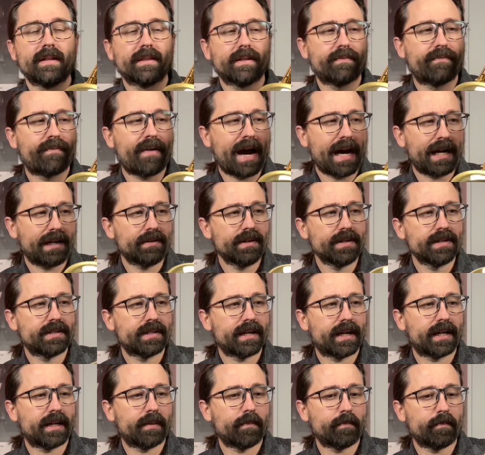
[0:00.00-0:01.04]
The factory
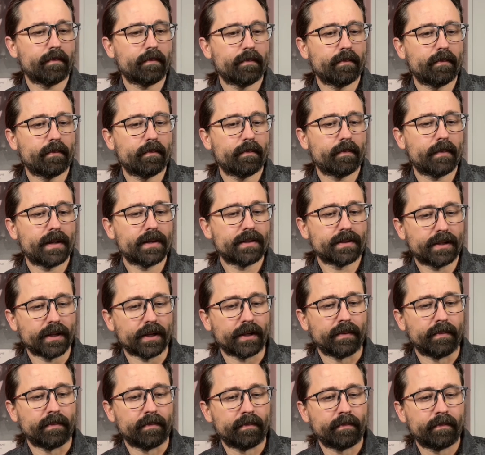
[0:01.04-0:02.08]
setup is
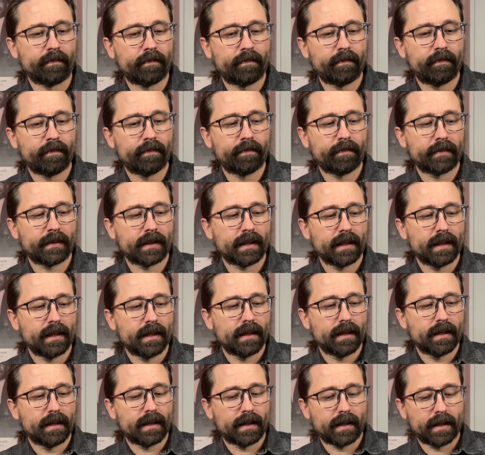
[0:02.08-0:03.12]
good.
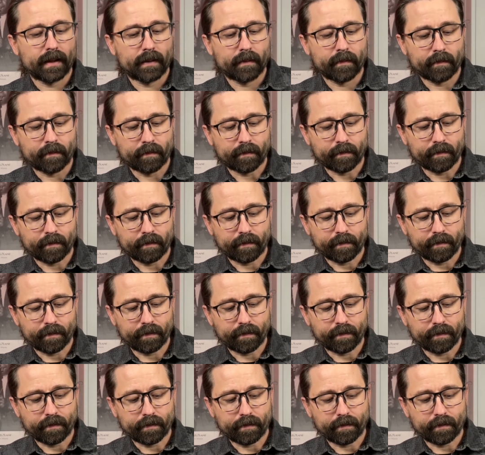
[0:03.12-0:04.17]

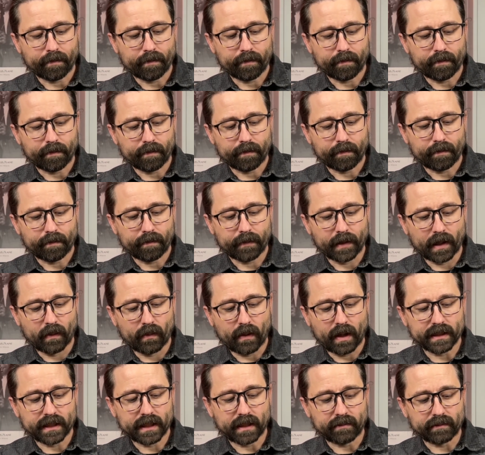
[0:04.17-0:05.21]
There
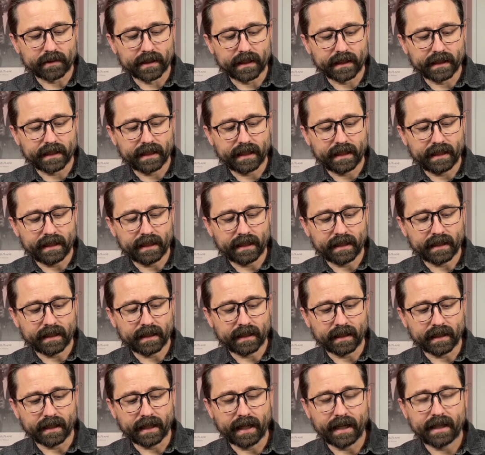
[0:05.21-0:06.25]
wasn't really any
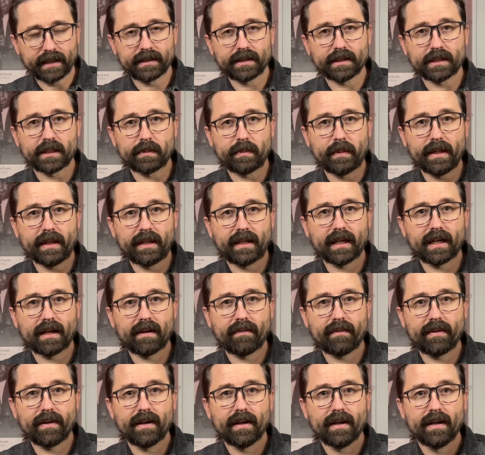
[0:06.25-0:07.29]
leaks to speak
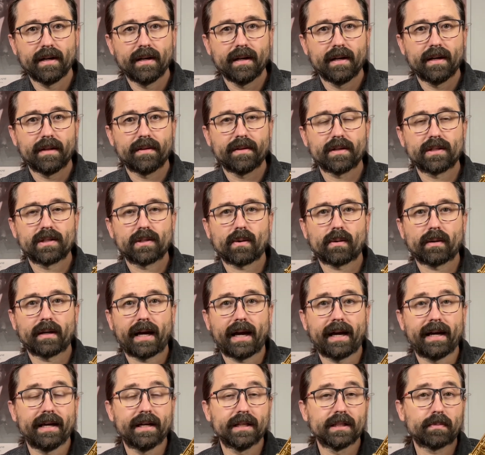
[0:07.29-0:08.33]
of. This horn
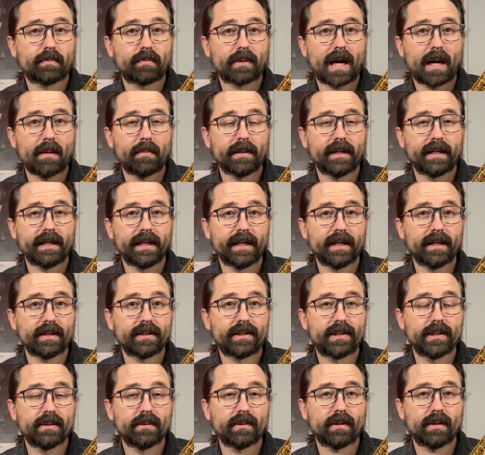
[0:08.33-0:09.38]
is probably a year or
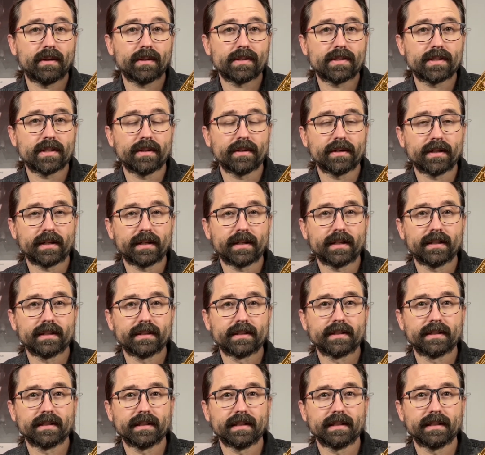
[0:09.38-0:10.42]
two old, so there
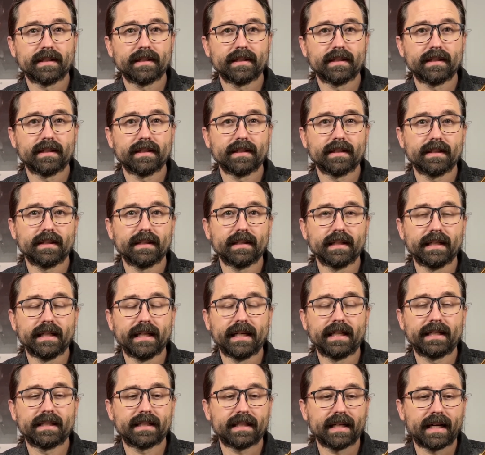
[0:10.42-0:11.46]
is
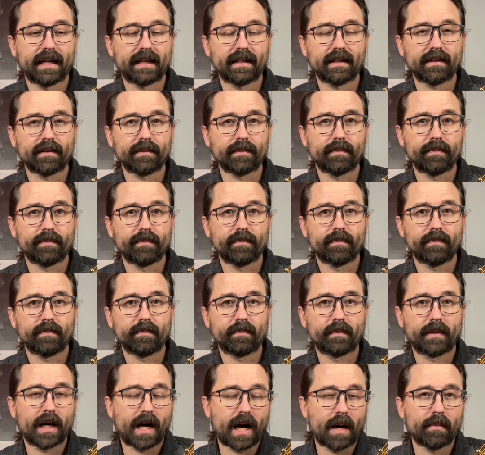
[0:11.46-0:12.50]
leaks that are
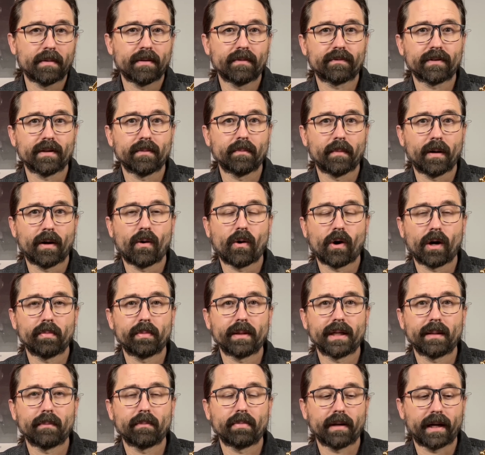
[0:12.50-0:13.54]
common from a horn
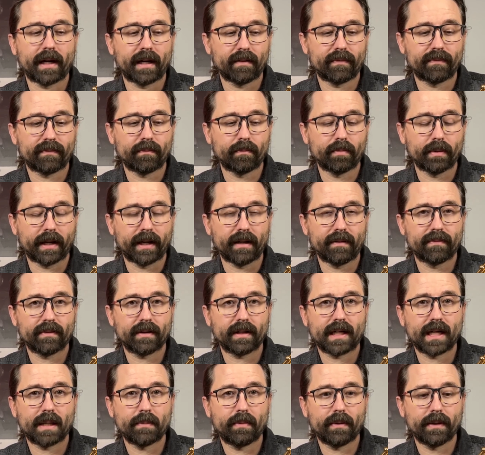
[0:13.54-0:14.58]
being played for
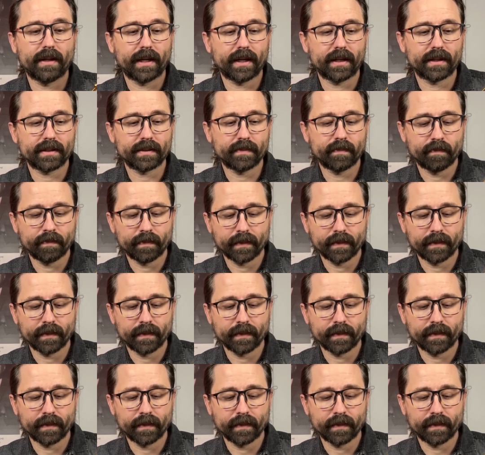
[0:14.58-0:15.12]
a couple years.